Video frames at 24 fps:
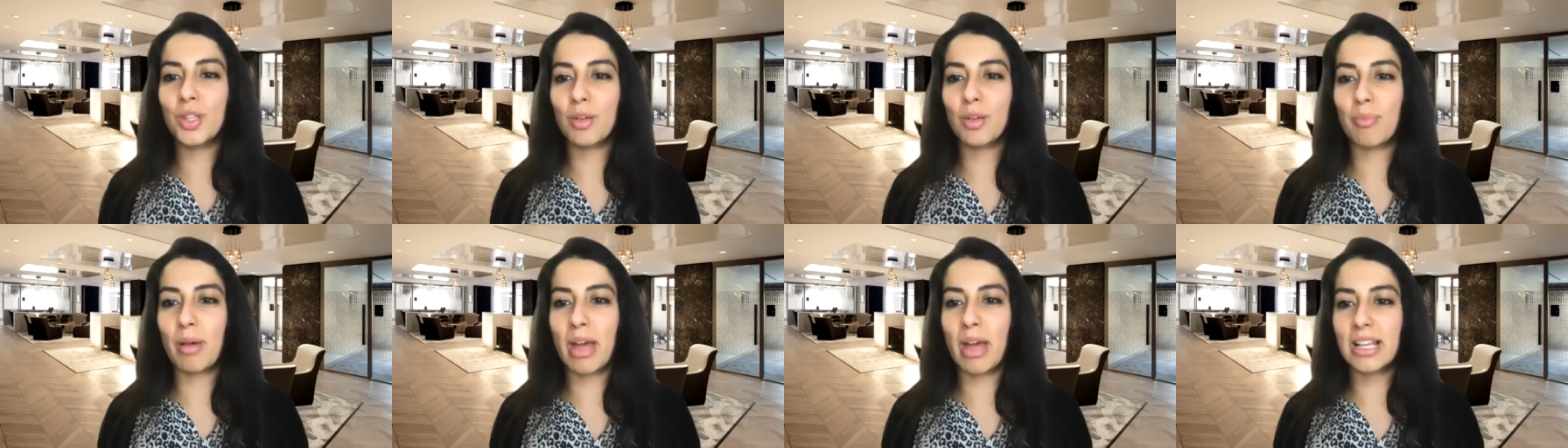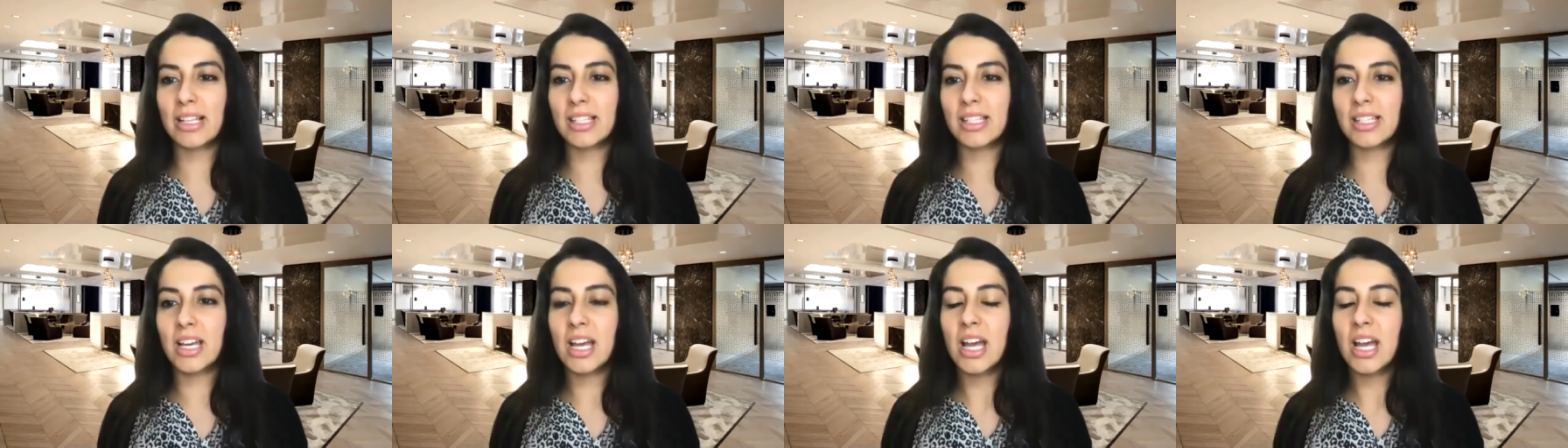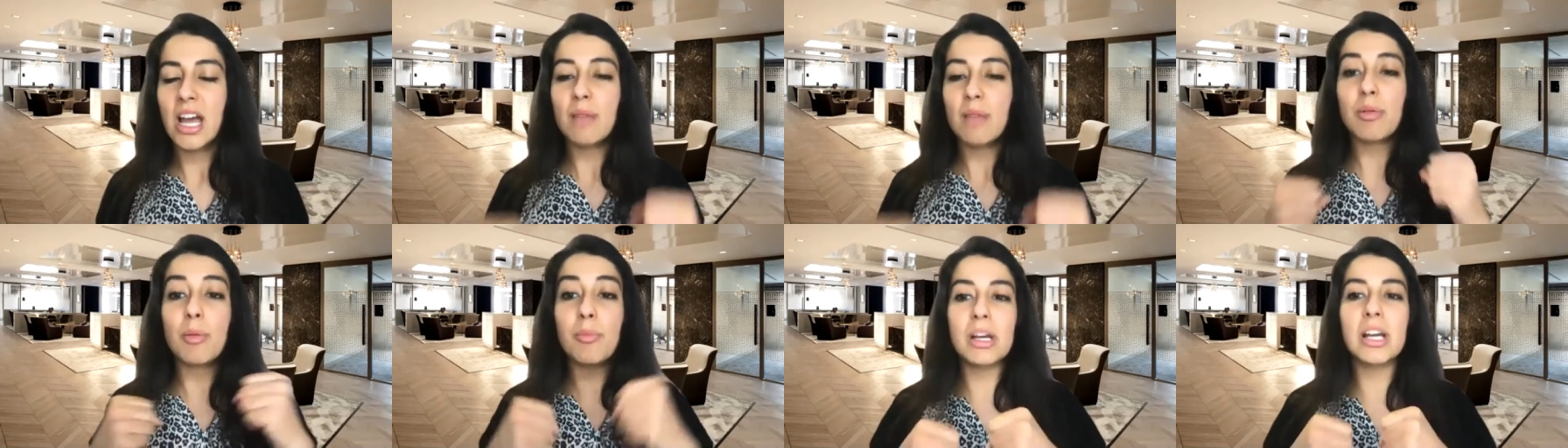the best
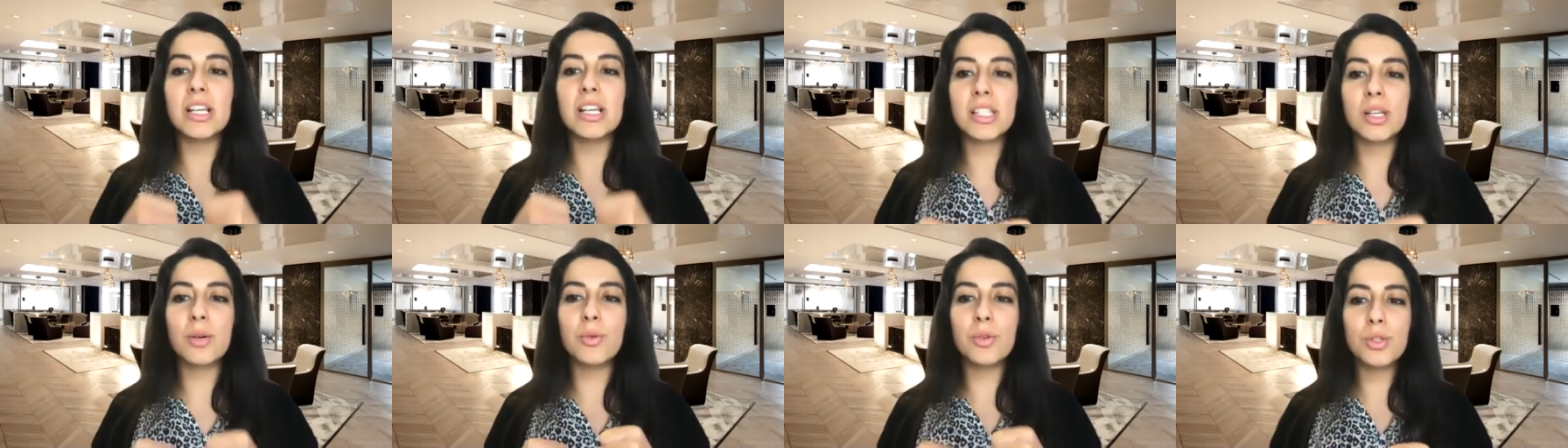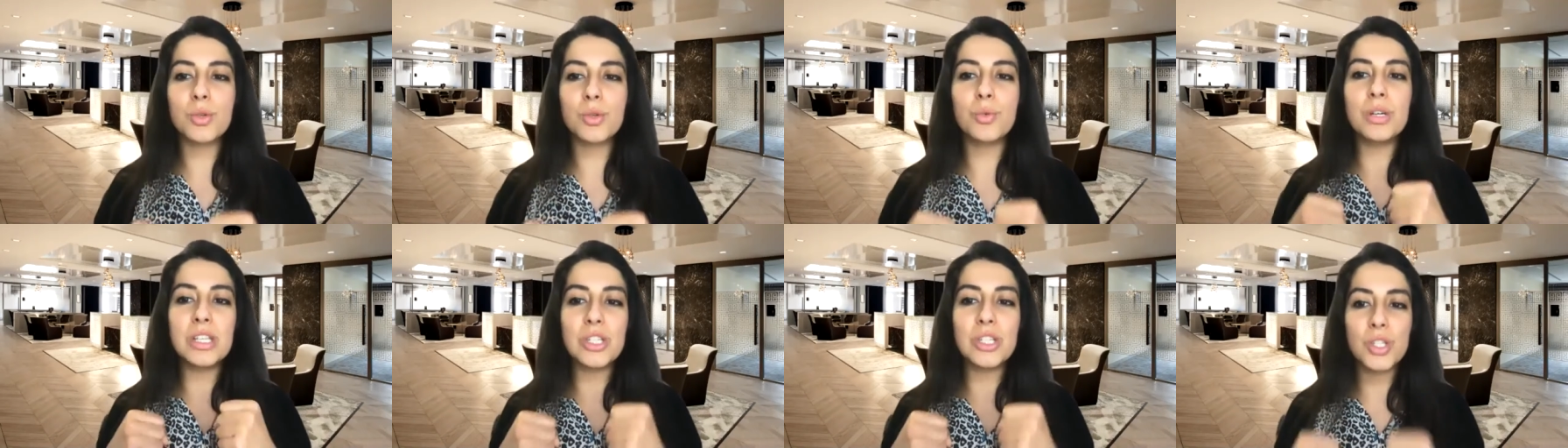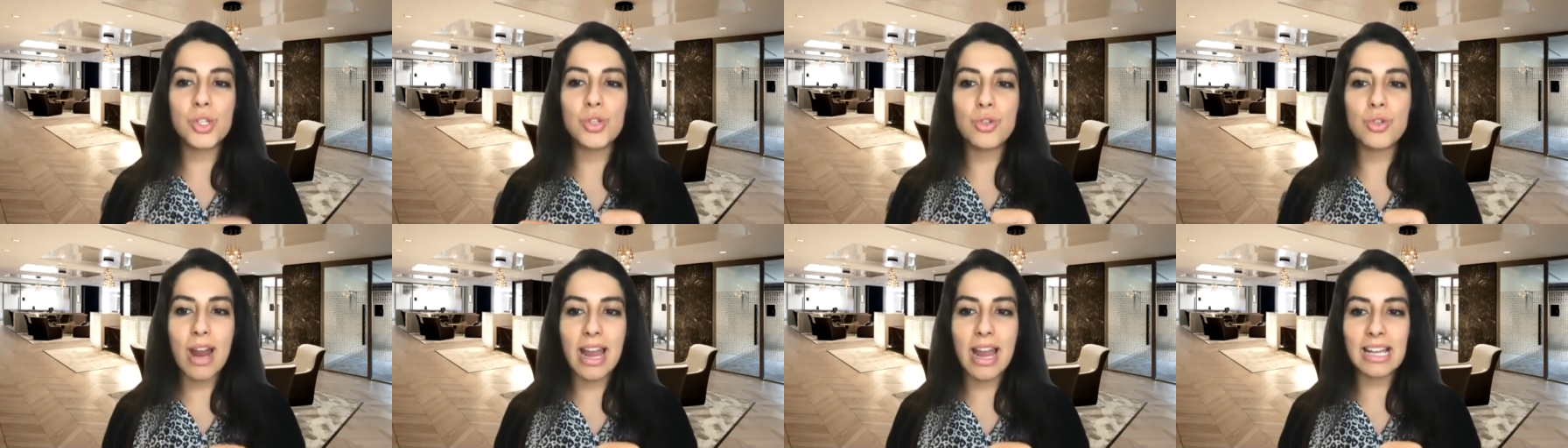but because i was always
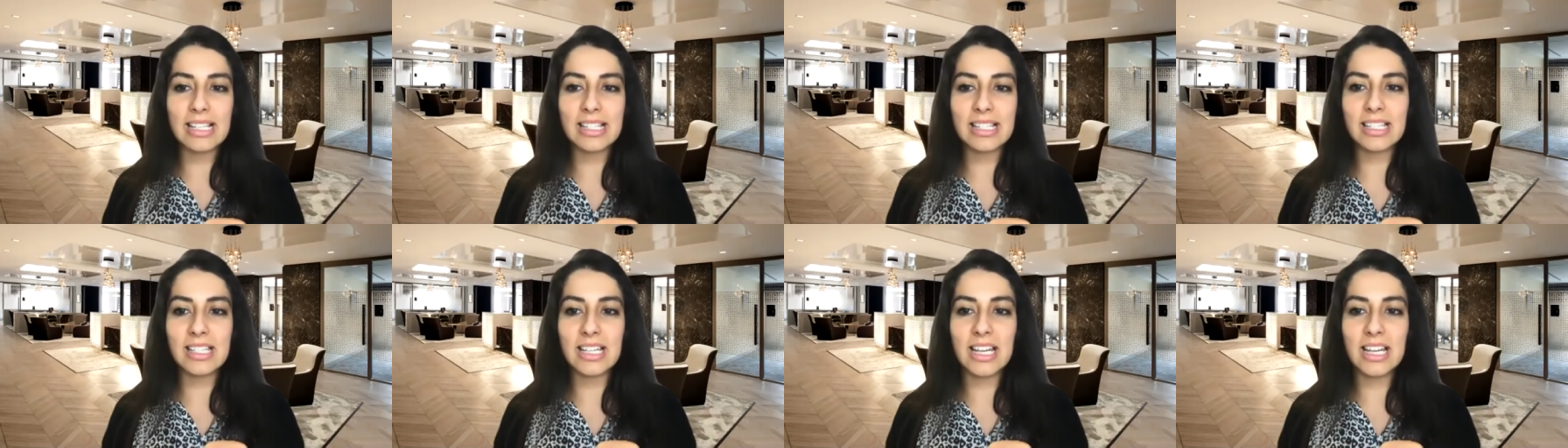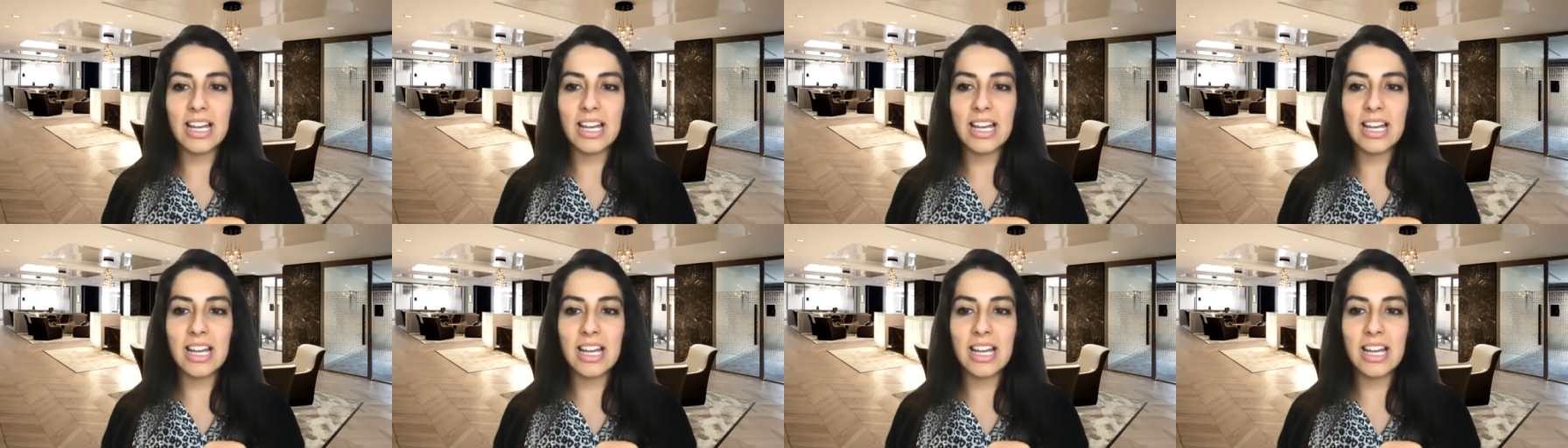stressed